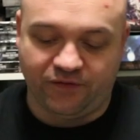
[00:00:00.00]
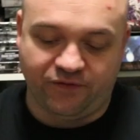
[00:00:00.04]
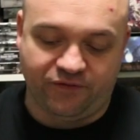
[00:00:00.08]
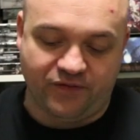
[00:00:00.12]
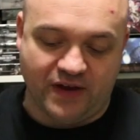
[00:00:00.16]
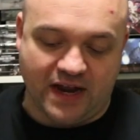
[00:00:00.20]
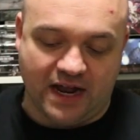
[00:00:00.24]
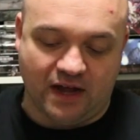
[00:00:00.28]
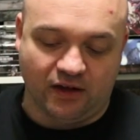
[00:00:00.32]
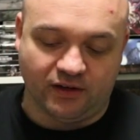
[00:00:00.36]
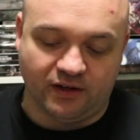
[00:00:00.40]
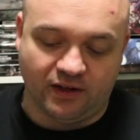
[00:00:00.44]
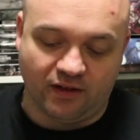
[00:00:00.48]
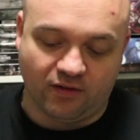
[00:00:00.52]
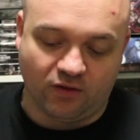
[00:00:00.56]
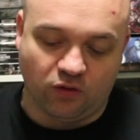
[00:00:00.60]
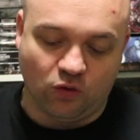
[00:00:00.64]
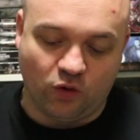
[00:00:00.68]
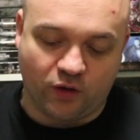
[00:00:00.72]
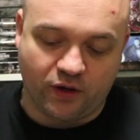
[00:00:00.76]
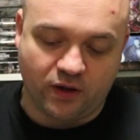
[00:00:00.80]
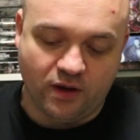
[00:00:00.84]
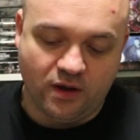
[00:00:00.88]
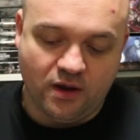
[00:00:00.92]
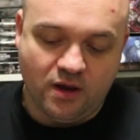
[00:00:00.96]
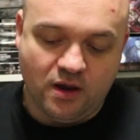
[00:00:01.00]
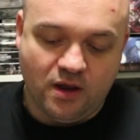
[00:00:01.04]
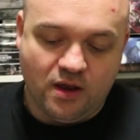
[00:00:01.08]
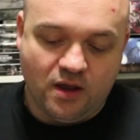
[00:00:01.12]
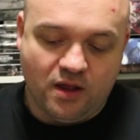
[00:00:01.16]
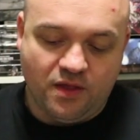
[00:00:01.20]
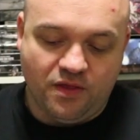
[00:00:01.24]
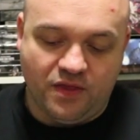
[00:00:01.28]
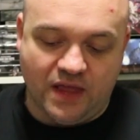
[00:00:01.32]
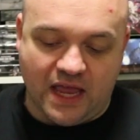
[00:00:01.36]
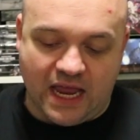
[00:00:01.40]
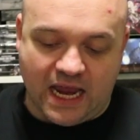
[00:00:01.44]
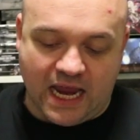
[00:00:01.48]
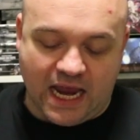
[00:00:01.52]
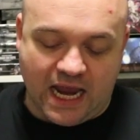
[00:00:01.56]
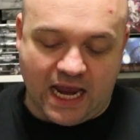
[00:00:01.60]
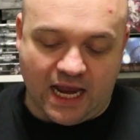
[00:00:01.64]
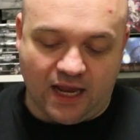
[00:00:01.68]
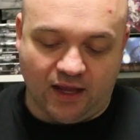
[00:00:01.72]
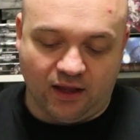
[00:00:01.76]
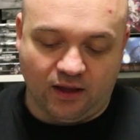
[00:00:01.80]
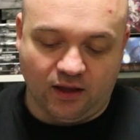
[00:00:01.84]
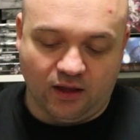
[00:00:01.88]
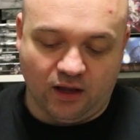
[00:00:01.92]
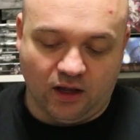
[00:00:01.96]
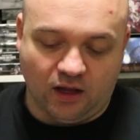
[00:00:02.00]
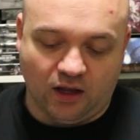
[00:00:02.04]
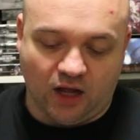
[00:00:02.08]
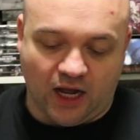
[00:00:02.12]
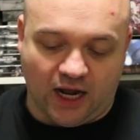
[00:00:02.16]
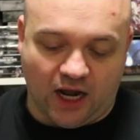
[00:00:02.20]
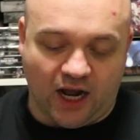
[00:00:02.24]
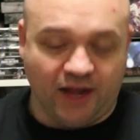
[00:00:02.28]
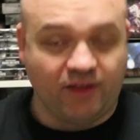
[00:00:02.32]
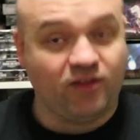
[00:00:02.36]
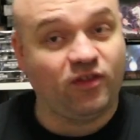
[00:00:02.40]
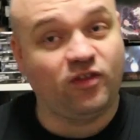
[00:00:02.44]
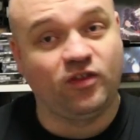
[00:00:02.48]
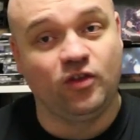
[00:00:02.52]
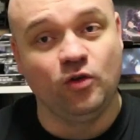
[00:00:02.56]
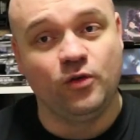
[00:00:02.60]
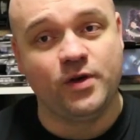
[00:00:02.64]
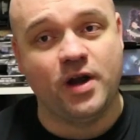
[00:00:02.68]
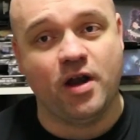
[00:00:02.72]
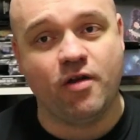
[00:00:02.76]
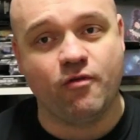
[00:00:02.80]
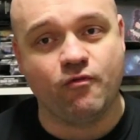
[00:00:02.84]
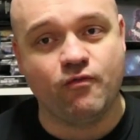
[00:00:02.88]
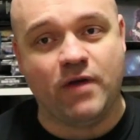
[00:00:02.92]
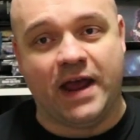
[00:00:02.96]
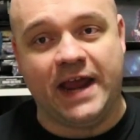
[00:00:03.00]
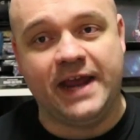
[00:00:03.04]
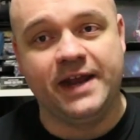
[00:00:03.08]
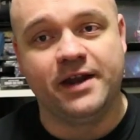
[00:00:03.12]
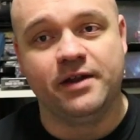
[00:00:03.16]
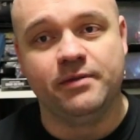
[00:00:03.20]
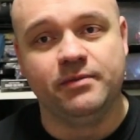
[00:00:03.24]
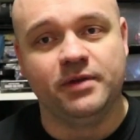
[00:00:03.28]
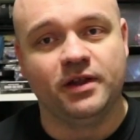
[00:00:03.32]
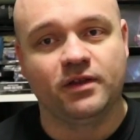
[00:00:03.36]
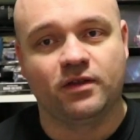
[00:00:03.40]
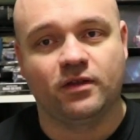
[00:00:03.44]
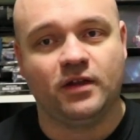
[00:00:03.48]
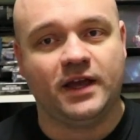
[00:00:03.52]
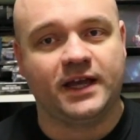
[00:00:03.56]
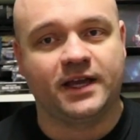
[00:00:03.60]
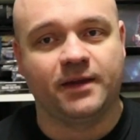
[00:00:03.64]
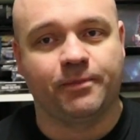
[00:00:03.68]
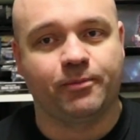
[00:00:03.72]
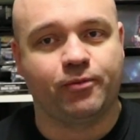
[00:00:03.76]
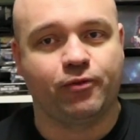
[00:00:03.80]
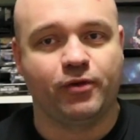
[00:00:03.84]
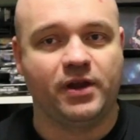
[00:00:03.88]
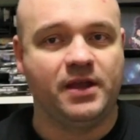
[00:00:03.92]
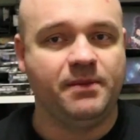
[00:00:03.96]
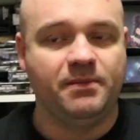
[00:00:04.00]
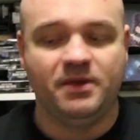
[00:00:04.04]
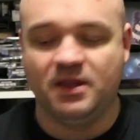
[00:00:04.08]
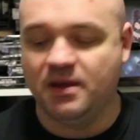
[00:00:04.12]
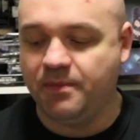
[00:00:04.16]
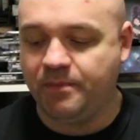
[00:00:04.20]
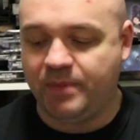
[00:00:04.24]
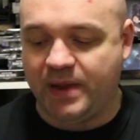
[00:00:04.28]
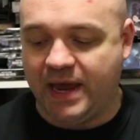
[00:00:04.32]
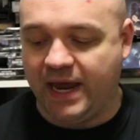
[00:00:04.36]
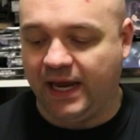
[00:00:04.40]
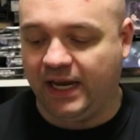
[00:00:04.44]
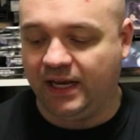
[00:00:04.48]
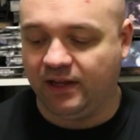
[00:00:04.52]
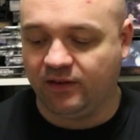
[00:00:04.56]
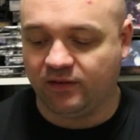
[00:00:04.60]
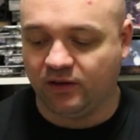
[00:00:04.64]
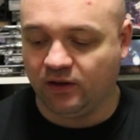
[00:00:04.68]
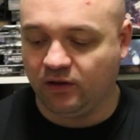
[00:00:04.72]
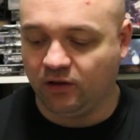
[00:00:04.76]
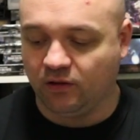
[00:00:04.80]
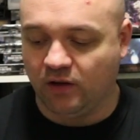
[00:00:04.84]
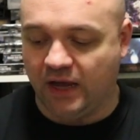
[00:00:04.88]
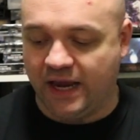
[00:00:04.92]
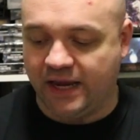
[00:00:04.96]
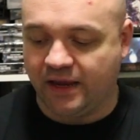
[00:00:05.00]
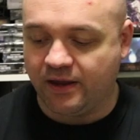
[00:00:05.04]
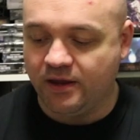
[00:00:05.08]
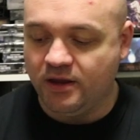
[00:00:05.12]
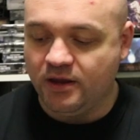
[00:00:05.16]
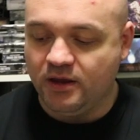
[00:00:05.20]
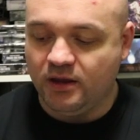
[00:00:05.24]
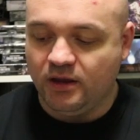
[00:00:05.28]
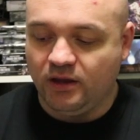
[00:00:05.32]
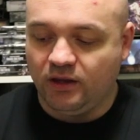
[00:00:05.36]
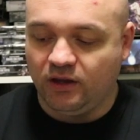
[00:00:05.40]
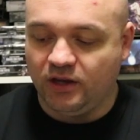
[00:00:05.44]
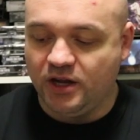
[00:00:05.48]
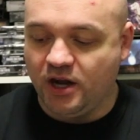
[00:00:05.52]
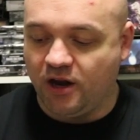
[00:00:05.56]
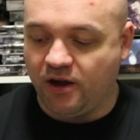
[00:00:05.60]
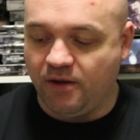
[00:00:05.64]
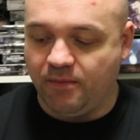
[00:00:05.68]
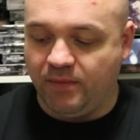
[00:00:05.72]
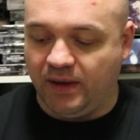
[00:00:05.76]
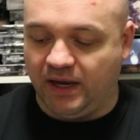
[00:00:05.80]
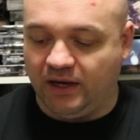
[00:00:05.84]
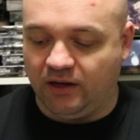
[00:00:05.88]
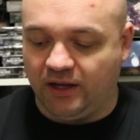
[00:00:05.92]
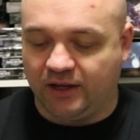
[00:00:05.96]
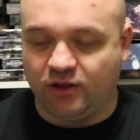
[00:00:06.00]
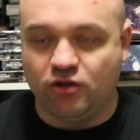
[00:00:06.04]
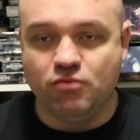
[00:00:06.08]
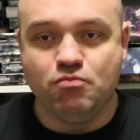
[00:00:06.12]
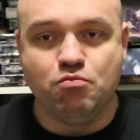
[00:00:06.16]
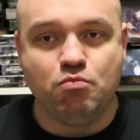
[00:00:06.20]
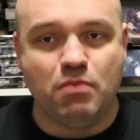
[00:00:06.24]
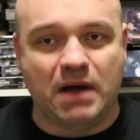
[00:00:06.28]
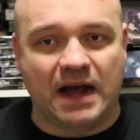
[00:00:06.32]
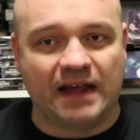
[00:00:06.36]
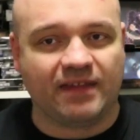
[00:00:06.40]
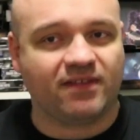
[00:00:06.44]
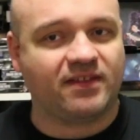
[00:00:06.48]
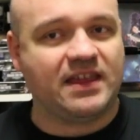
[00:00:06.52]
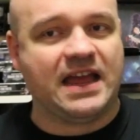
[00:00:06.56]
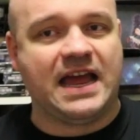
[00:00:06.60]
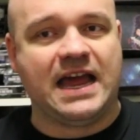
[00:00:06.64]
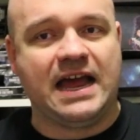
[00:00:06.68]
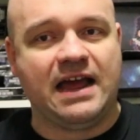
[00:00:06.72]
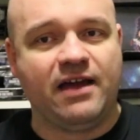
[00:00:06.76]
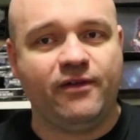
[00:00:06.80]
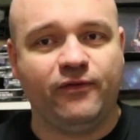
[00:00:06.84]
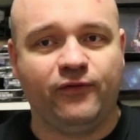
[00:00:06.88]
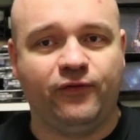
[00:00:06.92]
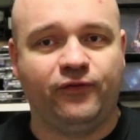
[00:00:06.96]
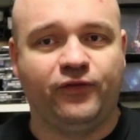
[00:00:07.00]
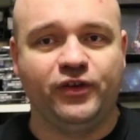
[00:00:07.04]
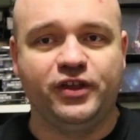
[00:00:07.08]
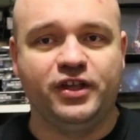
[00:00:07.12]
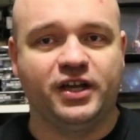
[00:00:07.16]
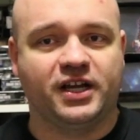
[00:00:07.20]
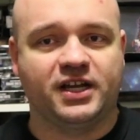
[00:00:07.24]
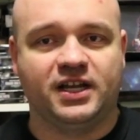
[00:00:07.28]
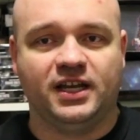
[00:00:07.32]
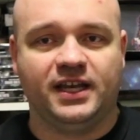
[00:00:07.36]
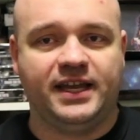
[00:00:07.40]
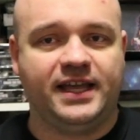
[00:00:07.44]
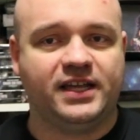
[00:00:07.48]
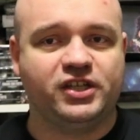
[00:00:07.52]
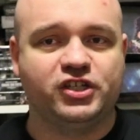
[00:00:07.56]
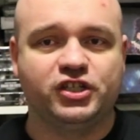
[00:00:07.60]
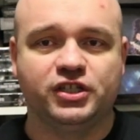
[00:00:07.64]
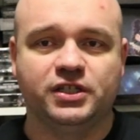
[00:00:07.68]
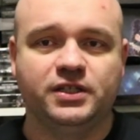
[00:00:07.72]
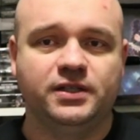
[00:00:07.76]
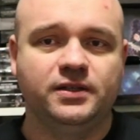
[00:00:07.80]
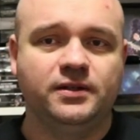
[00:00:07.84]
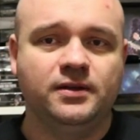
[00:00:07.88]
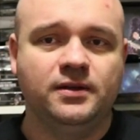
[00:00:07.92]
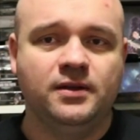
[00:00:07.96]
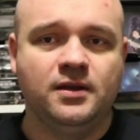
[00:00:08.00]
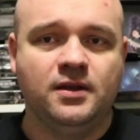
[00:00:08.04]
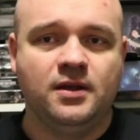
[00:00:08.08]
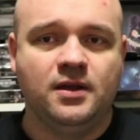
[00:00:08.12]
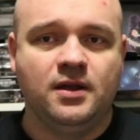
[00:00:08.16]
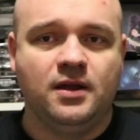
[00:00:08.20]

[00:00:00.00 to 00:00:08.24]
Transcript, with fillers: found is, look, they're I, I still don't rate them as like a premium paint that, like, you know what I mean, like you must have for your collection.